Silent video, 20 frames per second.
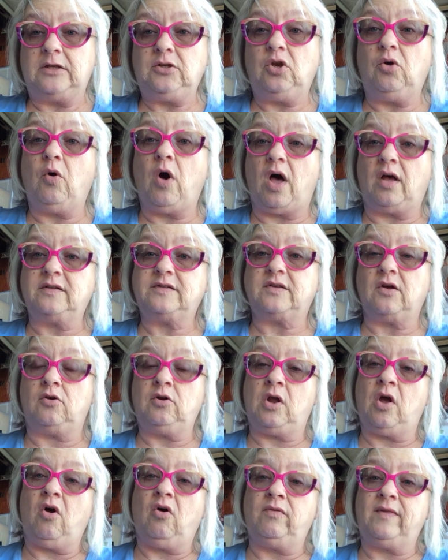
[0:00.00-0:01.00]
You also
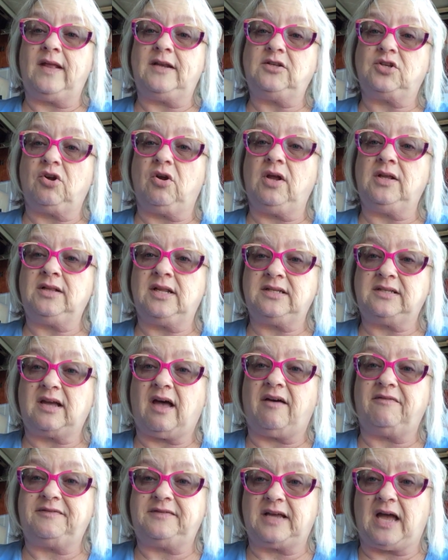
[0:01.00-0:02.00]
know that during the
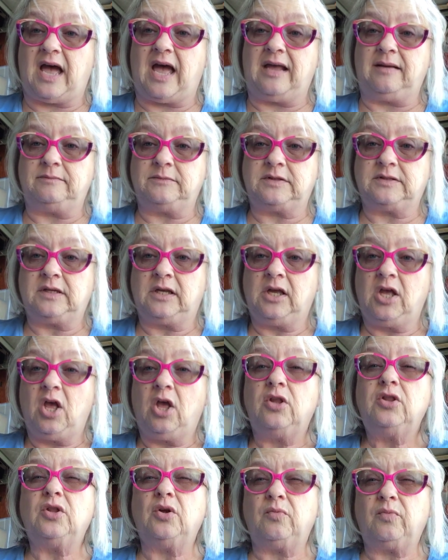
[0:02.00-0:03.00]
tough times,
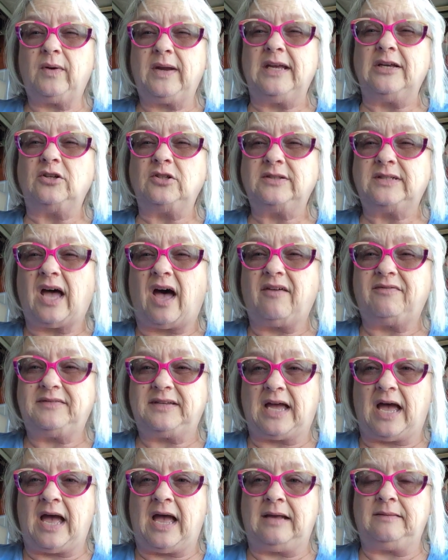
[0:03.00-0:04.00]
the real
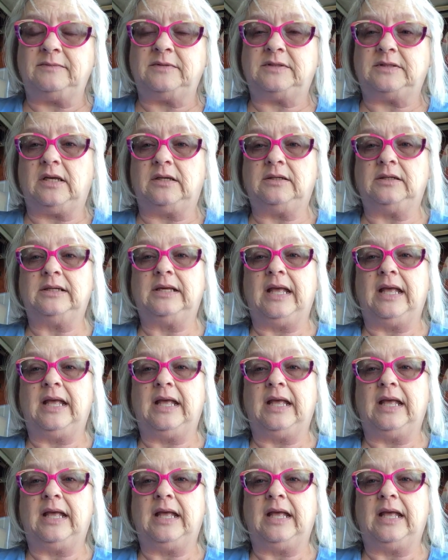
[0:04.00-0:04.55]
tough times,